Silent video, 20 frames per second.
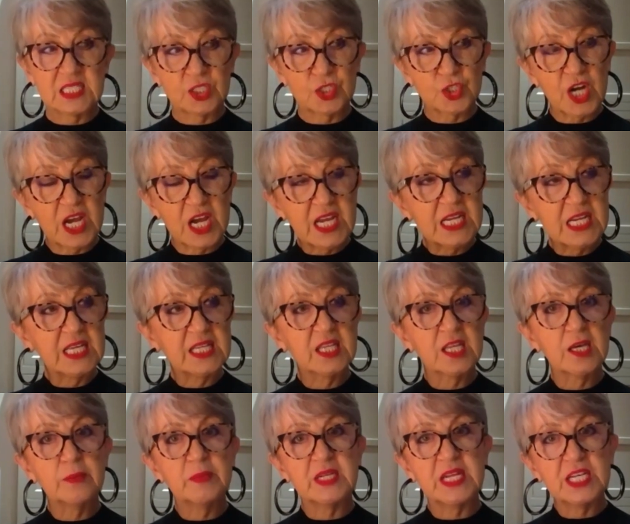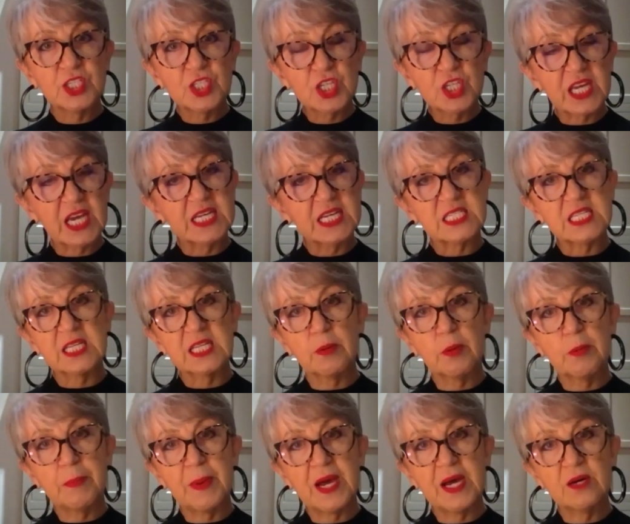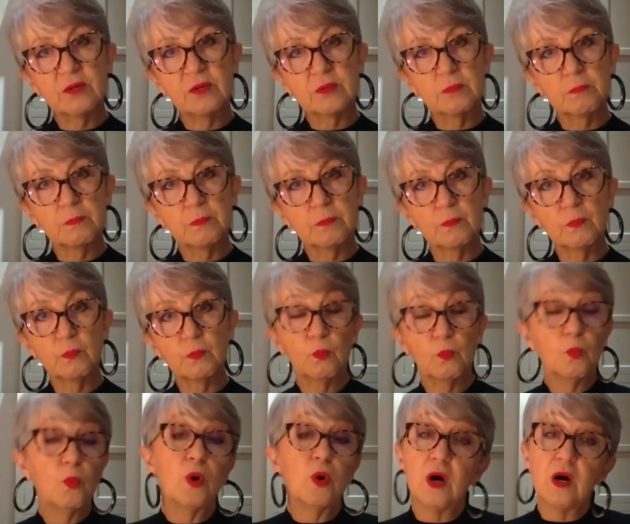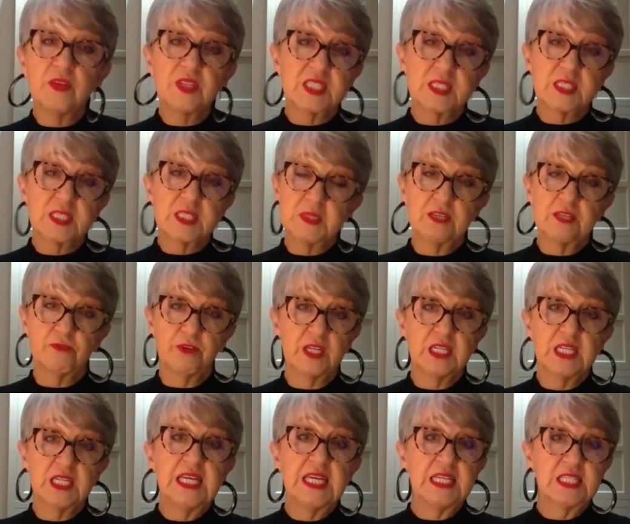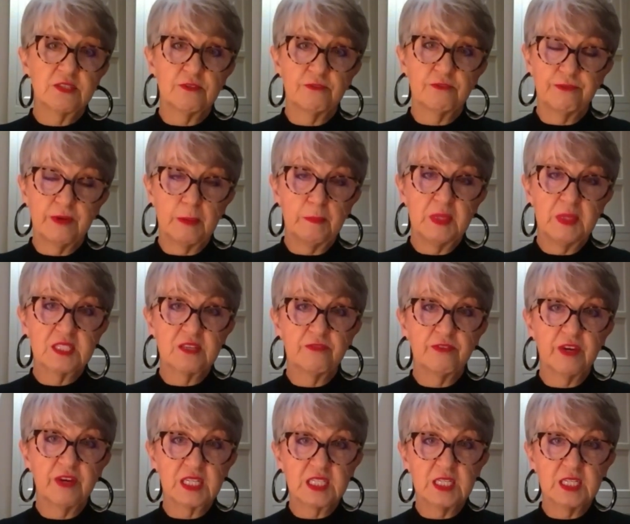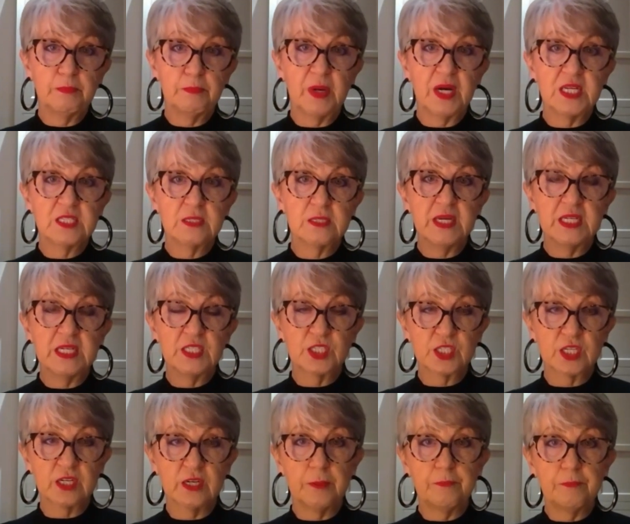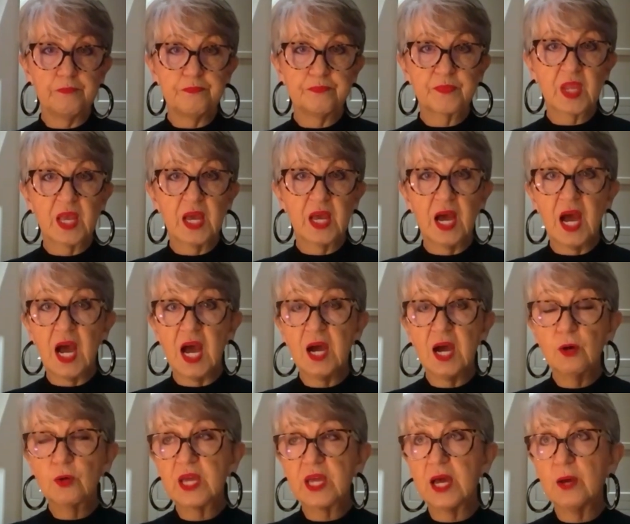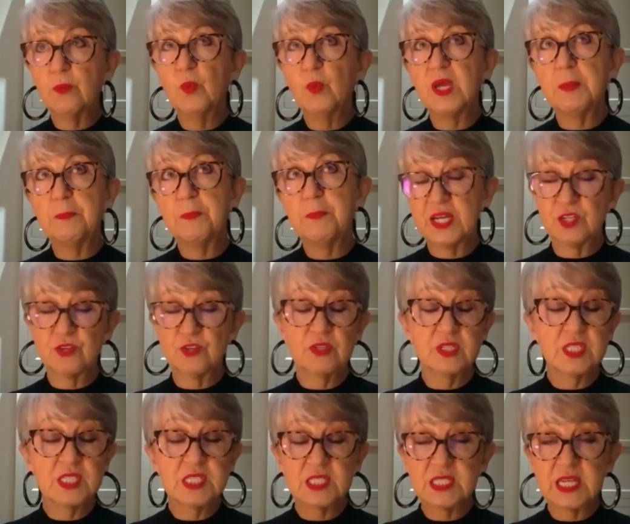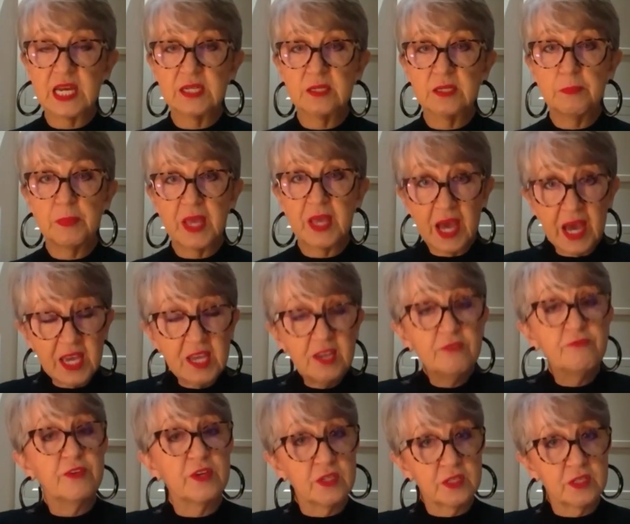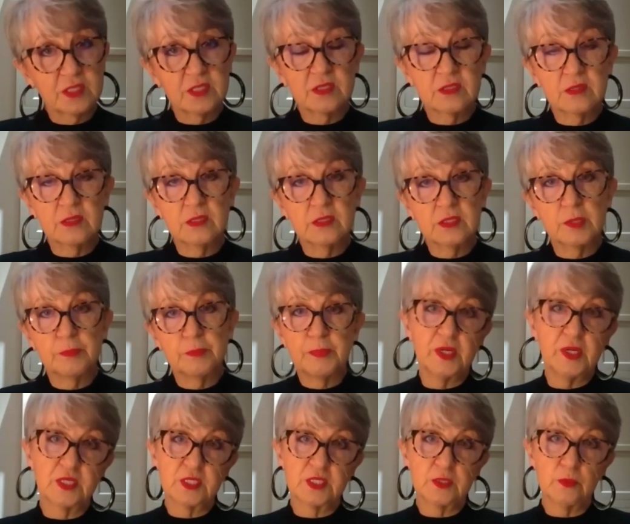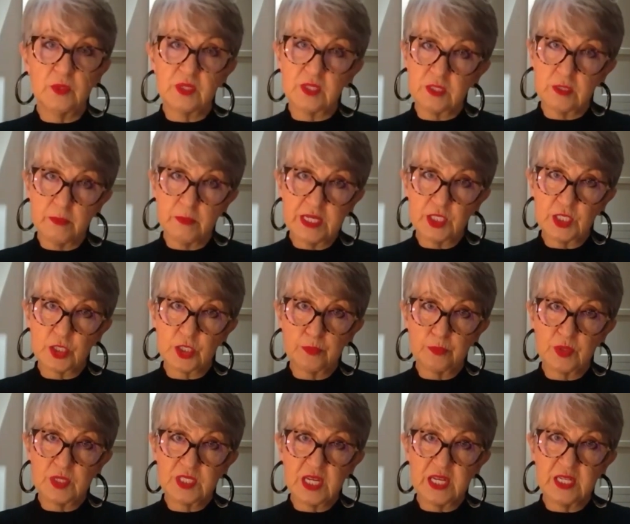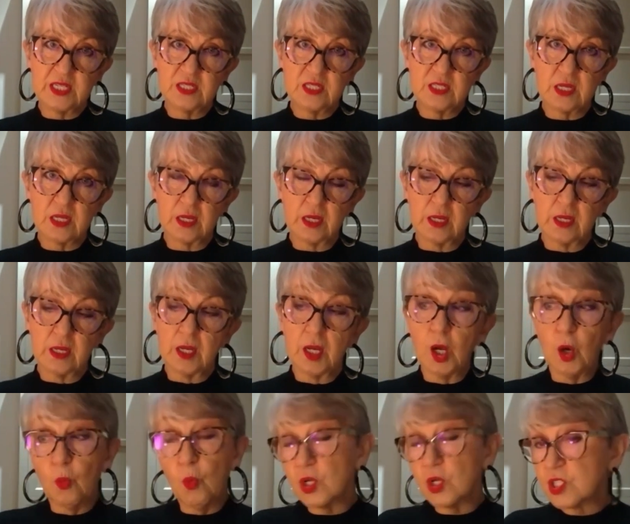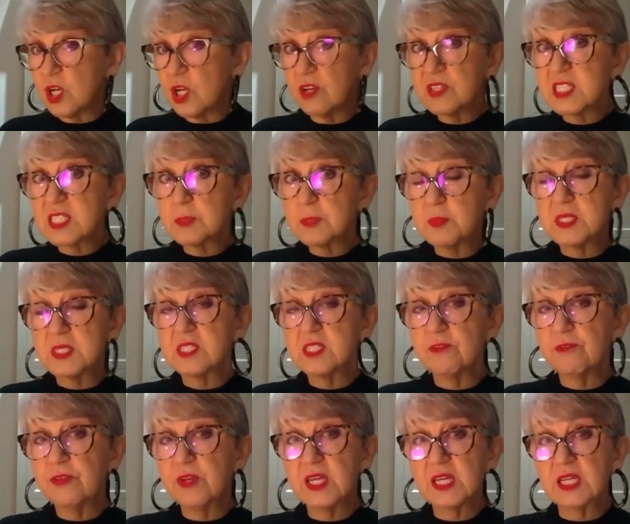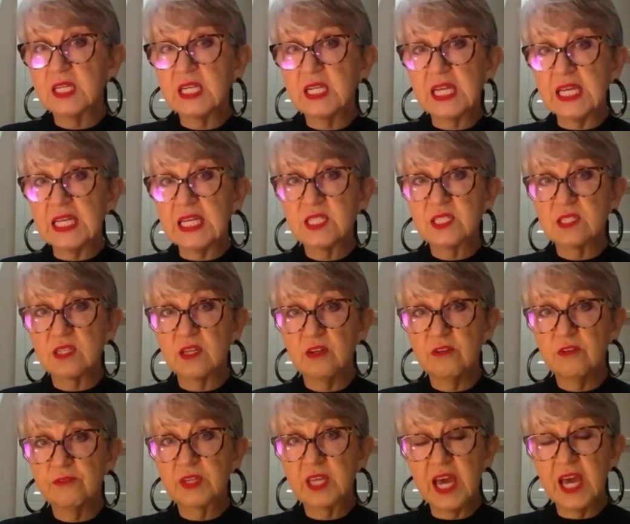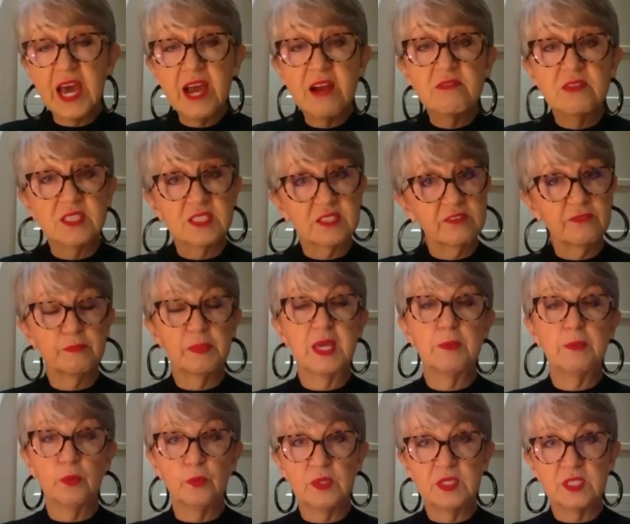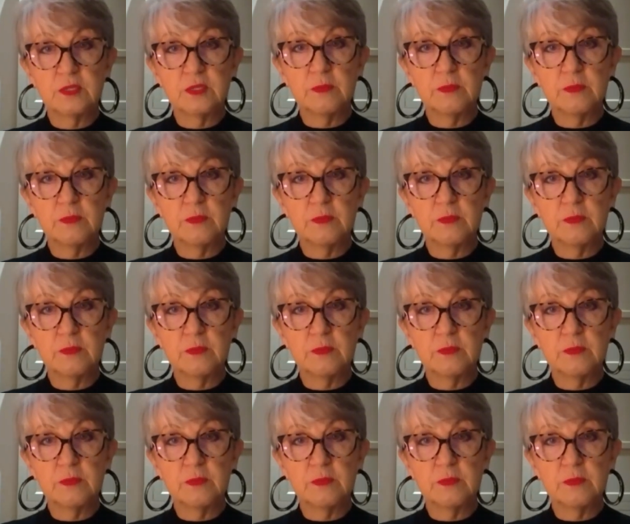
training them and educating them about what are the specific needs of families affected by dementia. How can we better understand behaviours that a person with dementia present? What are the specific needs of carers of people with